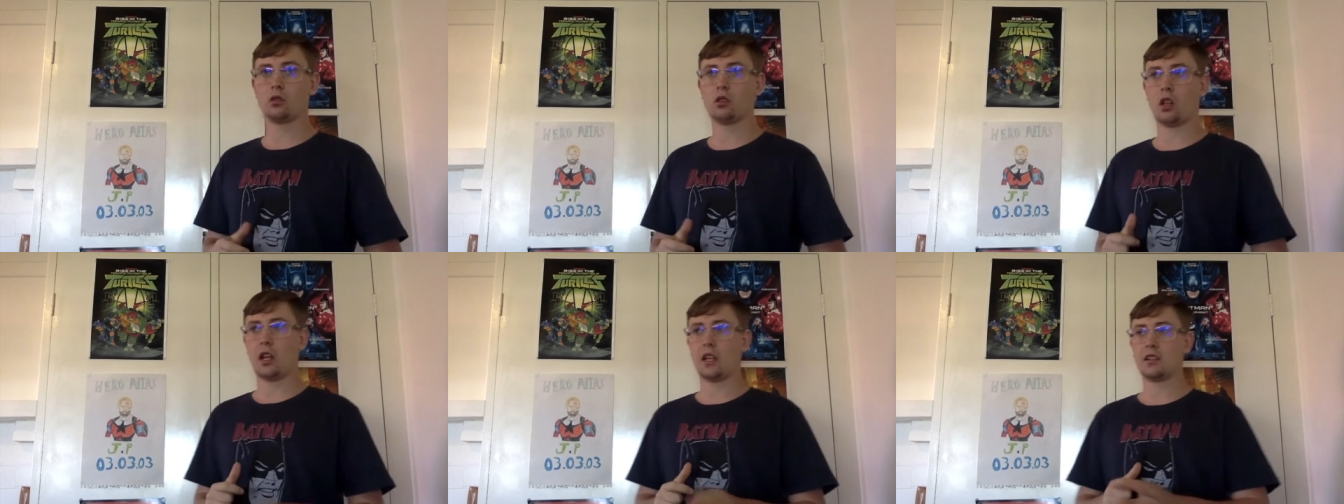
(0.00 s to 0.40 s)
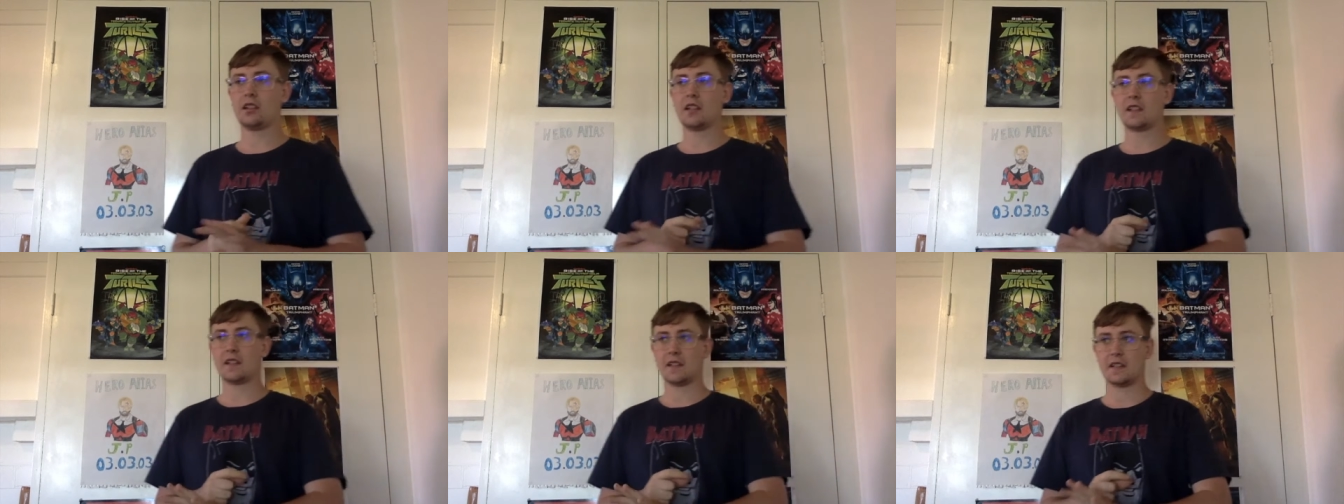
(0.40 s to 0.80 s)
and
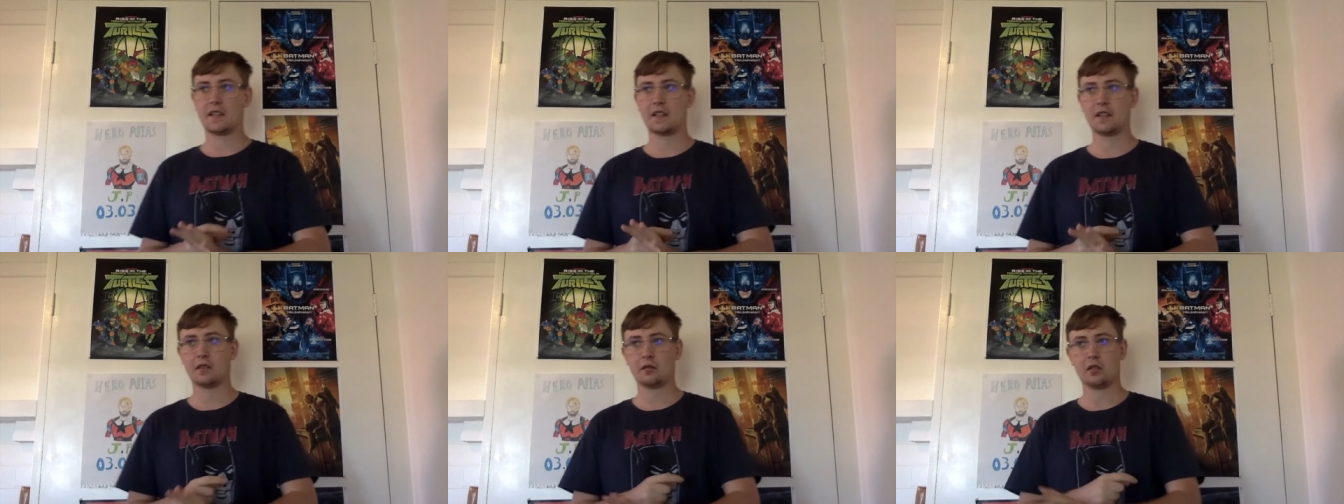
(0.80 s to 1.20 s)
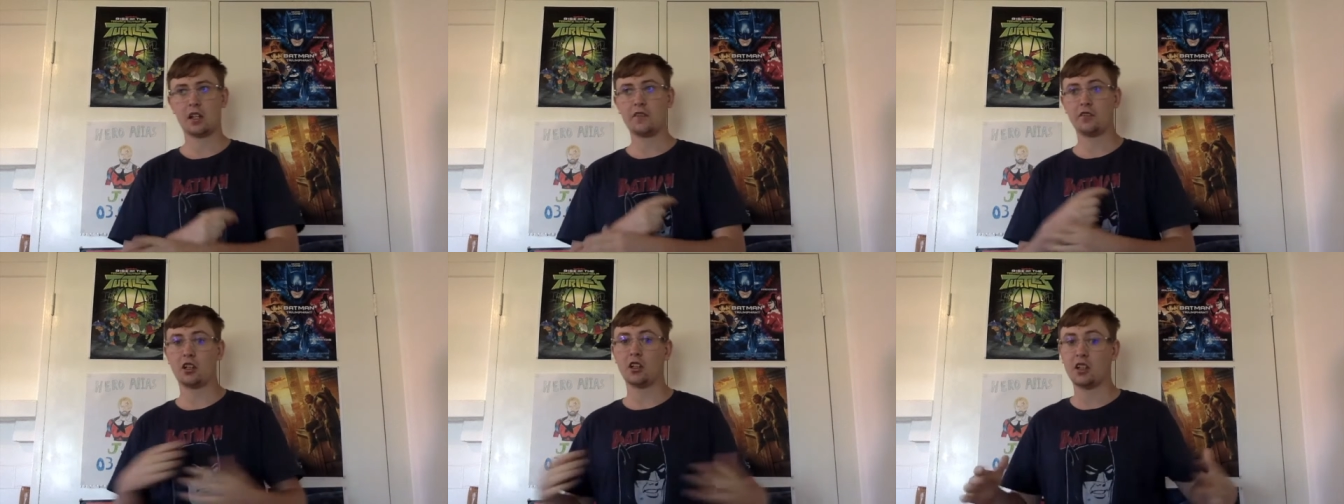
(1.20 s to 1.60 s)
this is
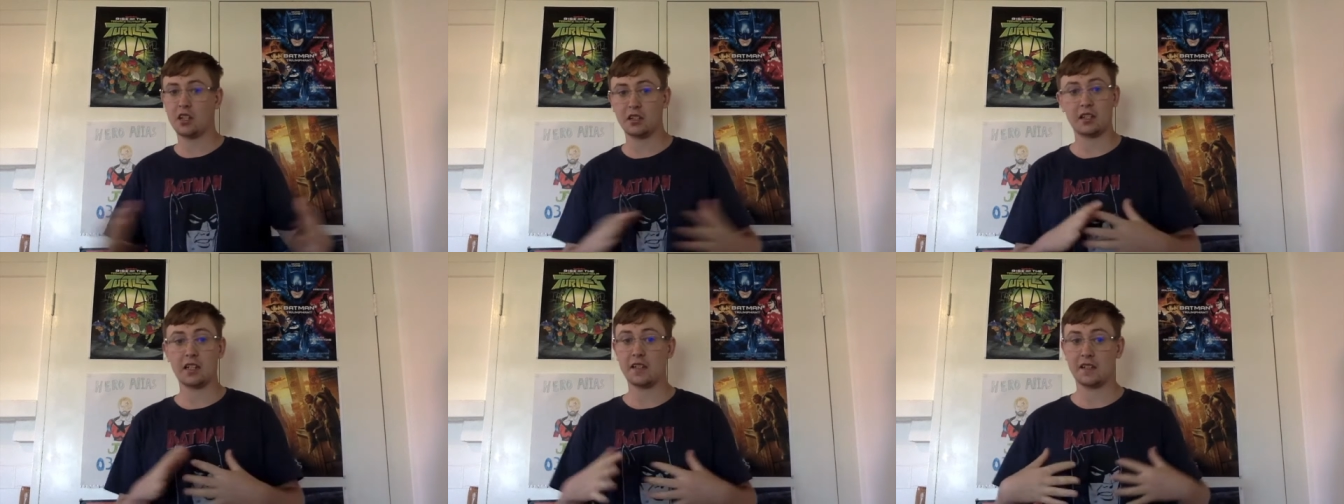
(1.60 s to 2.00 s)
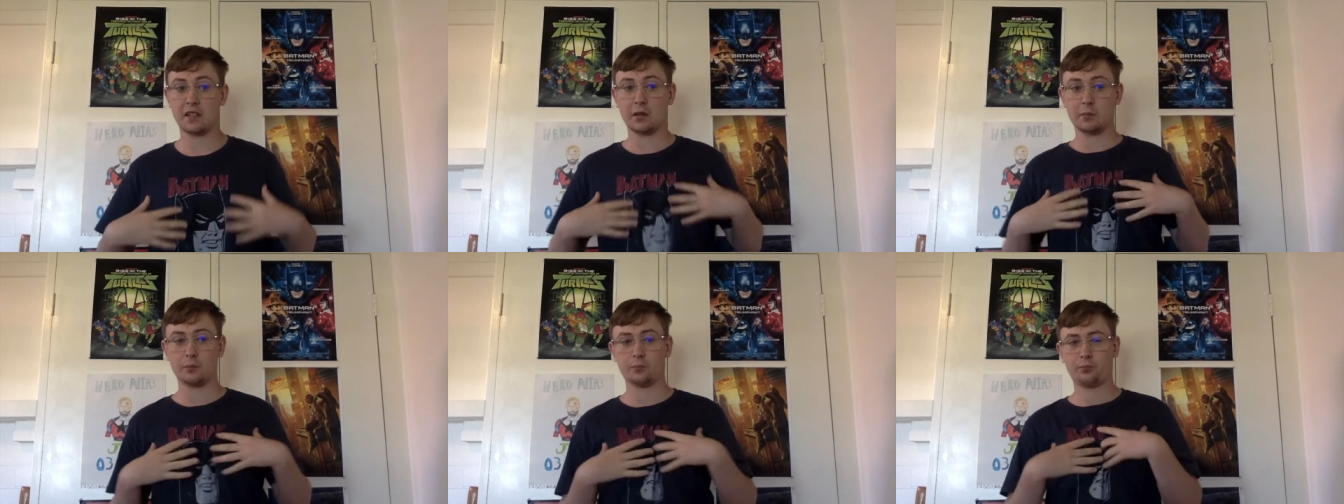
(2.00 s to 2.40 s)
even though that these are